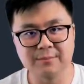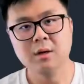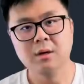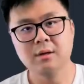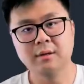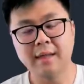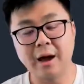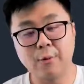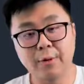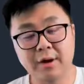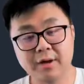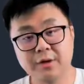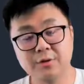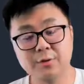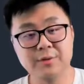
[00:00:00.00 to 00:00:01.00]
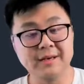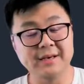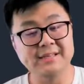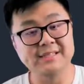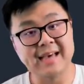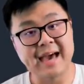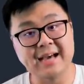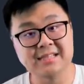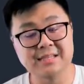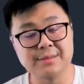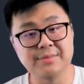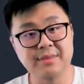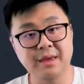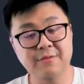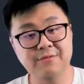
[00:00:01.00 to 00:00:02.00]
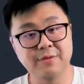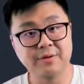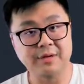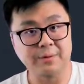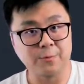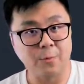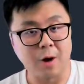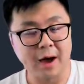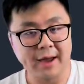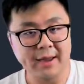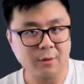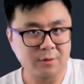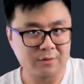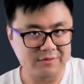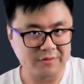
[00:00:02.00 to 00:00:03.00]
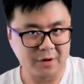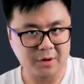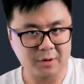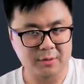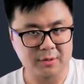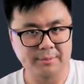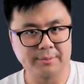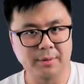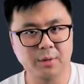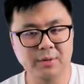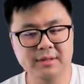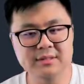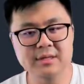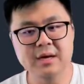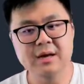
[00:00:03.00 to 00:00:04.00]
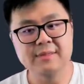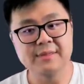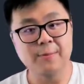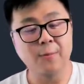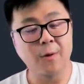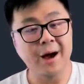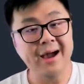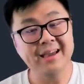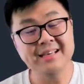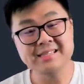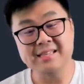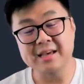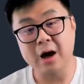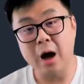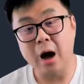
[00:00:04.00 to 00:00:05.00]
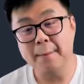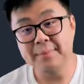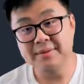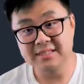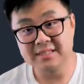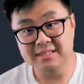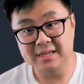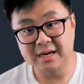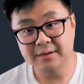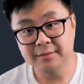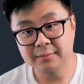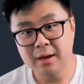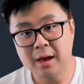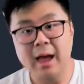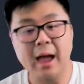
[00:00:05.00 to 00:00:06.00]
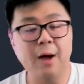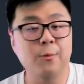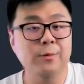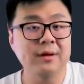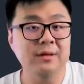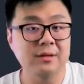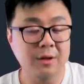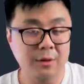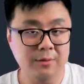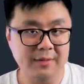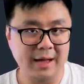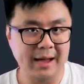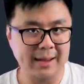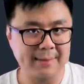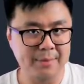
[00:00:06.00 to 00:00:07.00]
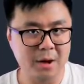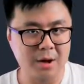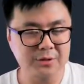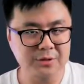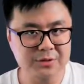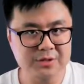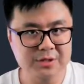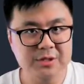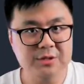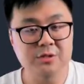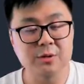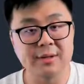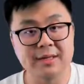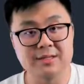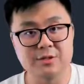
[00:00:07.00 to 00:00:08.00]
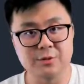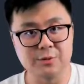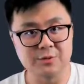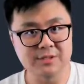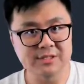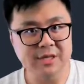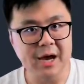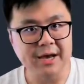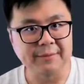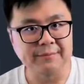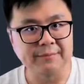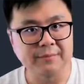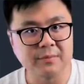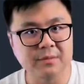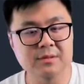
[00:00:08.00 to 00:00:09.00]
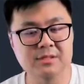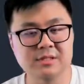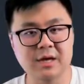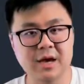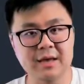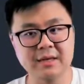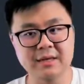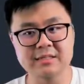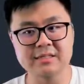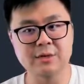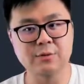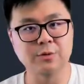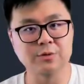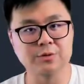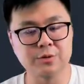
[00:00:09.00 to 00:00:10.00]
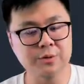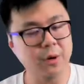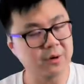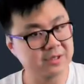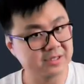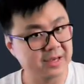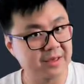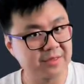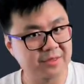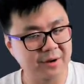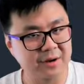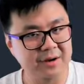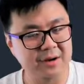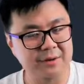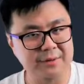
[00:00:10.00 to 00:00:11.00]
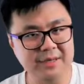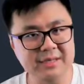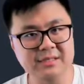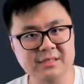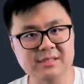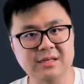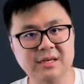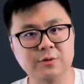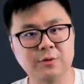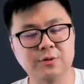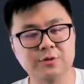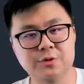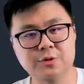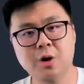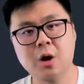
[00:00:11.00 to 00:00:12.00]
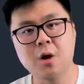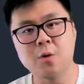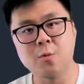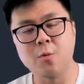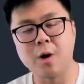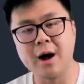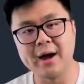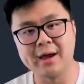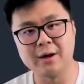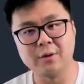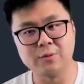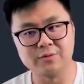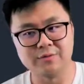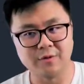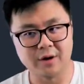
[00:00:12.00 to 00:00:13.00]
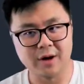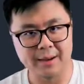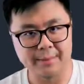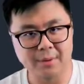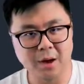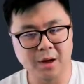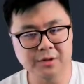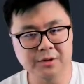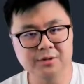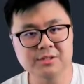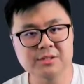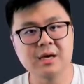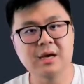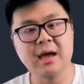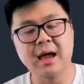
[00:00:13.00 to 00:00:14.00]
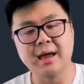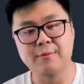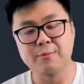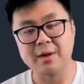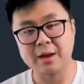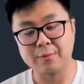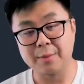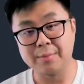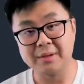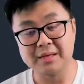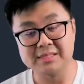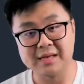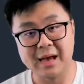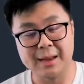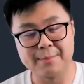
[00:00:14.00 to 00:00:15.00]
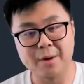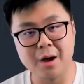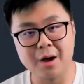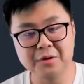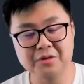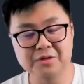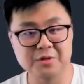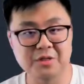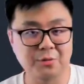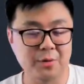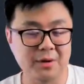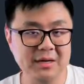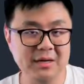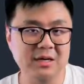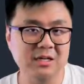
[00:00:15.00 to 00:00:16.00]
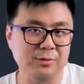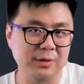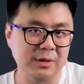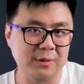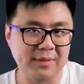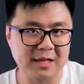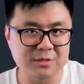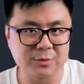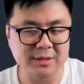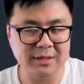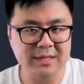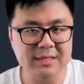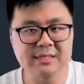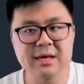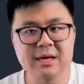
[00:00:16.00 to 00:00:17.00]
Now we're going to do the exact same thing for the y, or vertical component. The y is the opposite side, and we know the hypotenuse, so let's use sine. Sine is equal to, or sine 30 degrees is equal to y over hypotenuse. And we can replace the hypotenuse with 20 because we know that's what it is.